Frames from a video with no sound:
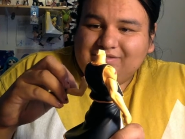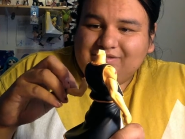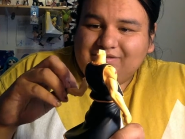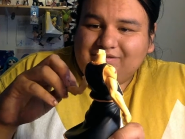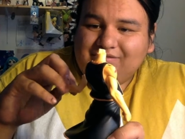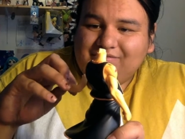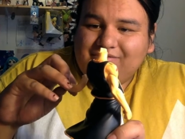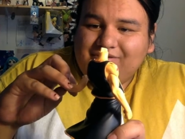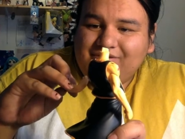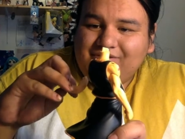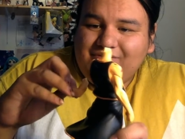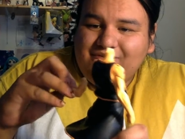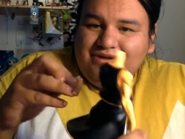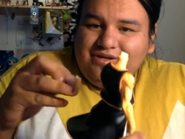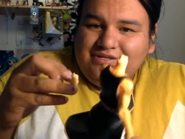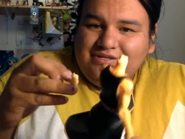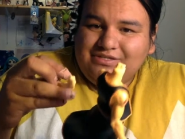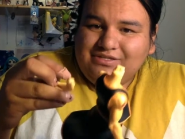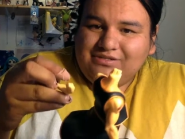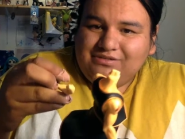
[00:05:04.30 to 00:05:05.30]
So we're
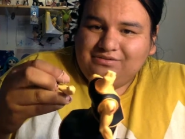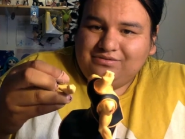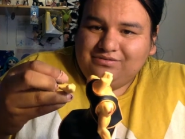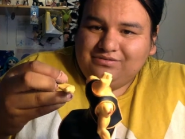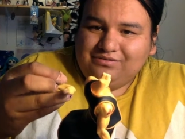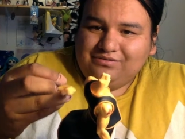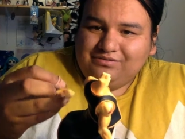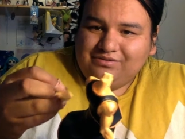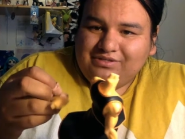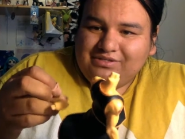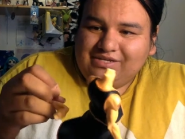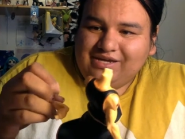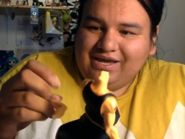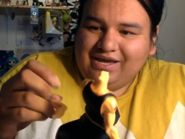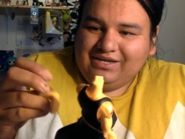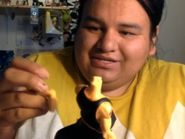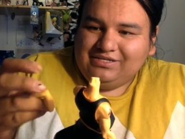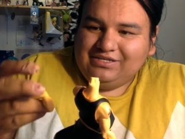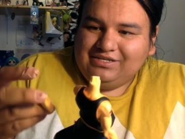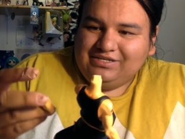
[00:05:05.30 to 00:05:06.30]
going to
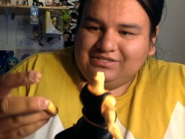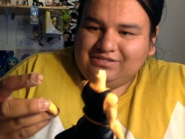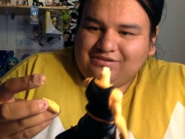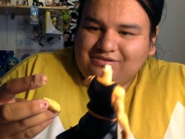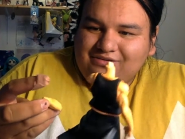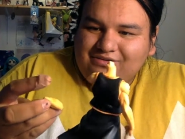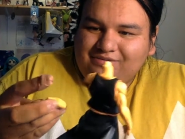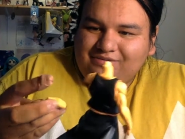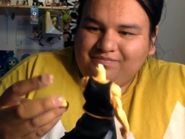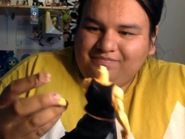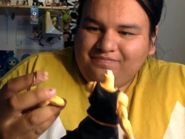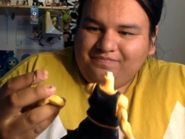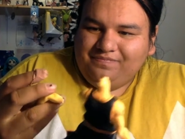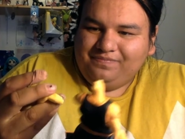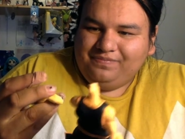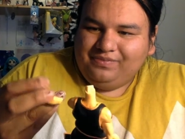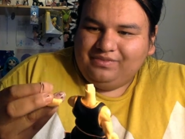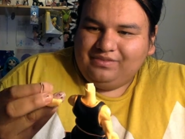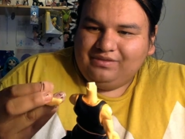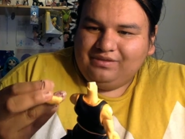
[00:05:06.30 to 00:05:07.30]
attach his arm,
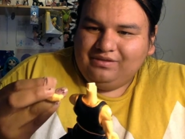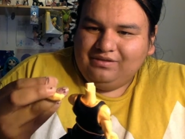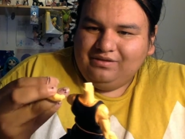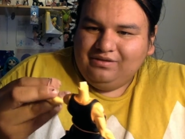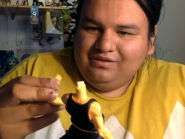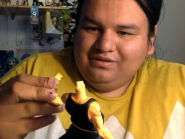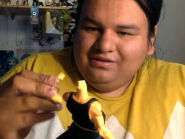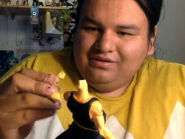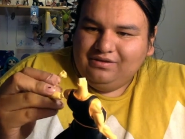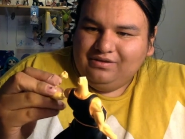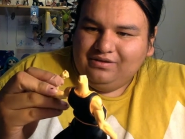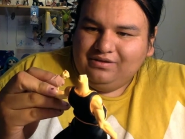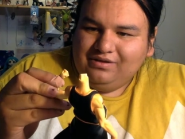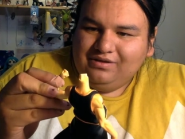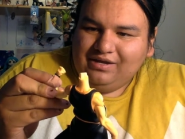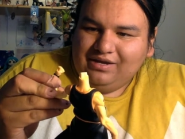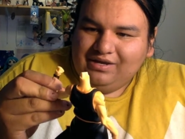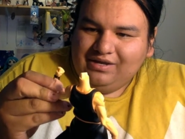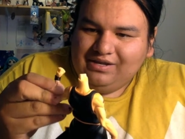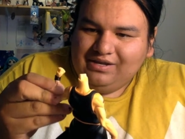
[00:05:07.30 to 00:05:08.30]

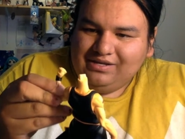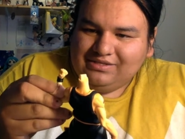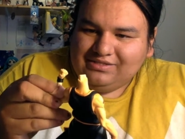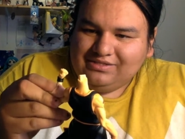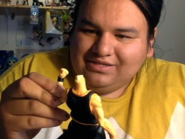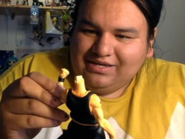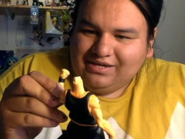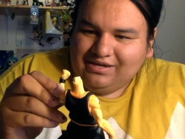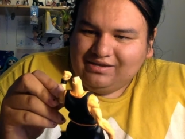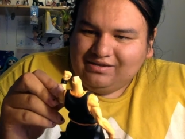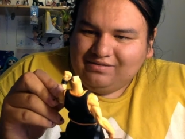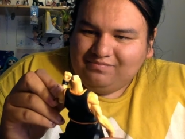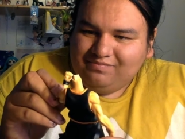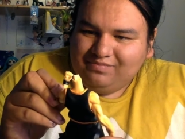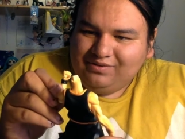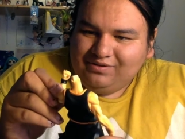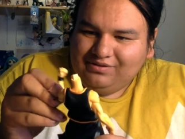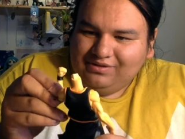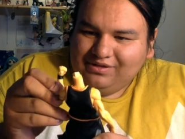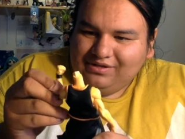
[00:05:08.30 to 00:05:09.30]
and it's like
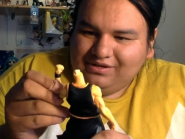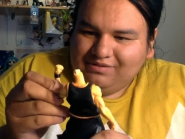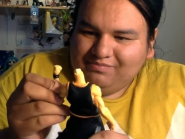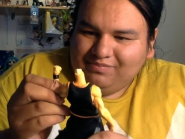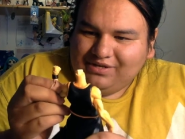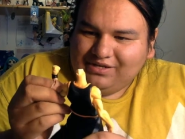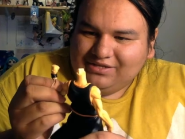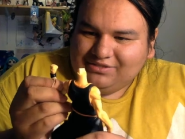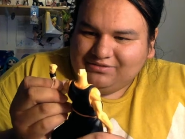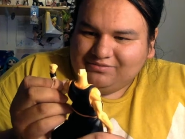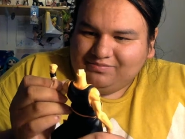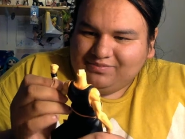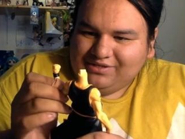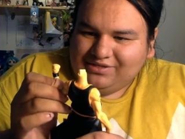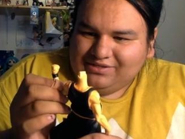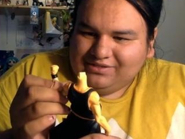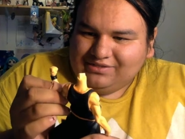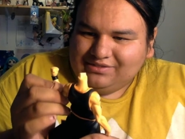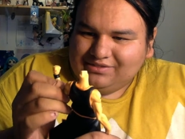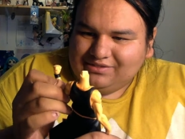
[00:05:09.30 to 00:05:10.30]
building a puzzle
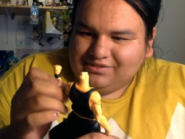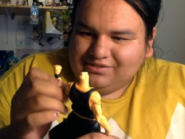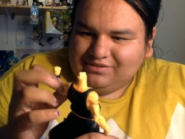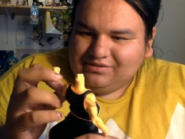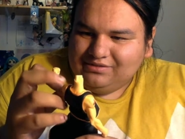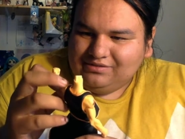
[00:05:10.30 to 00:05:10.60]
piece.